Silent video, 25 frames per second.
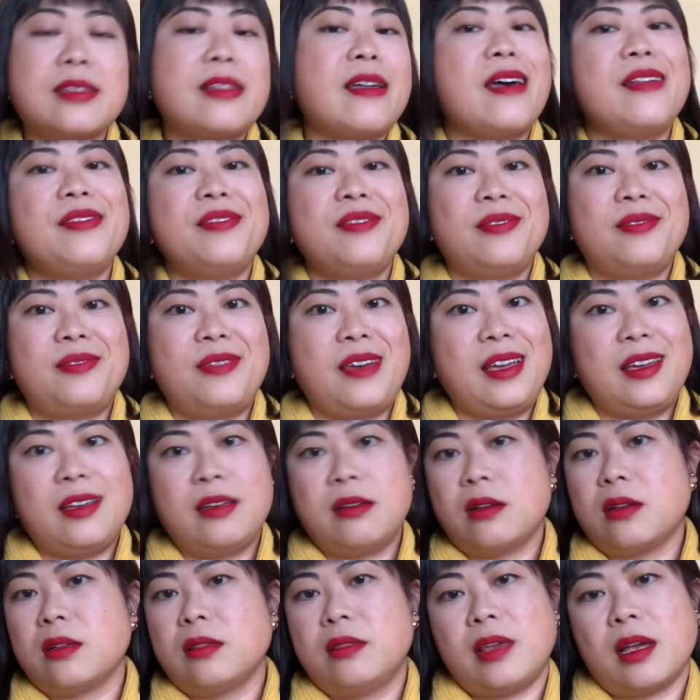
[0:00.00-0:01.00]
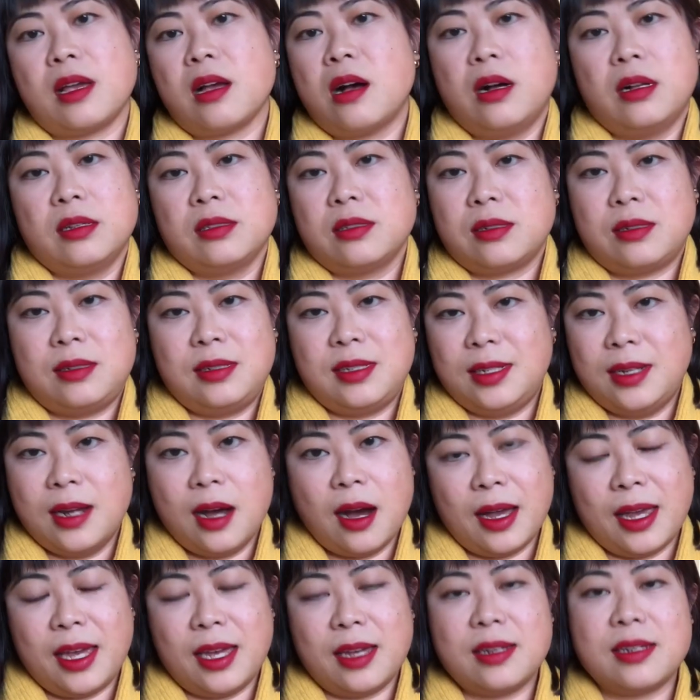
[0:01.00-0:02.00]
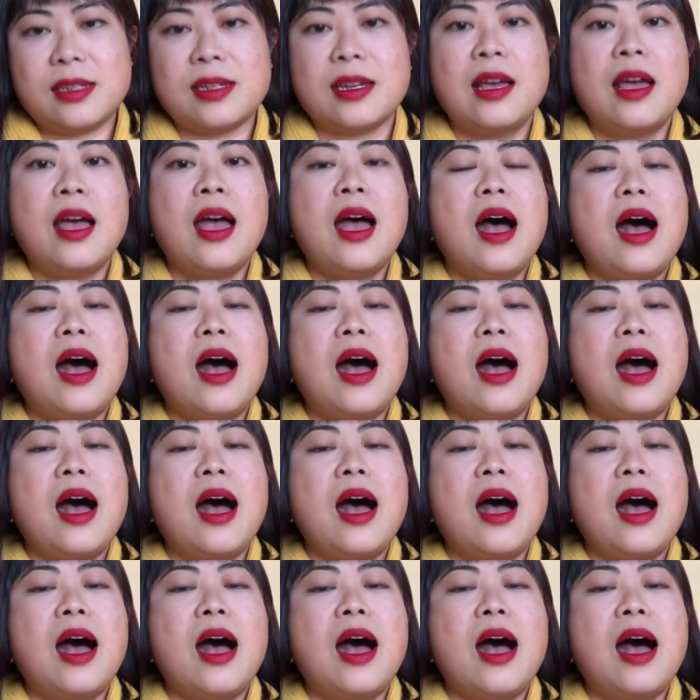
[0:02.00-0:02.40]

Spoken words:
then they can't deny it.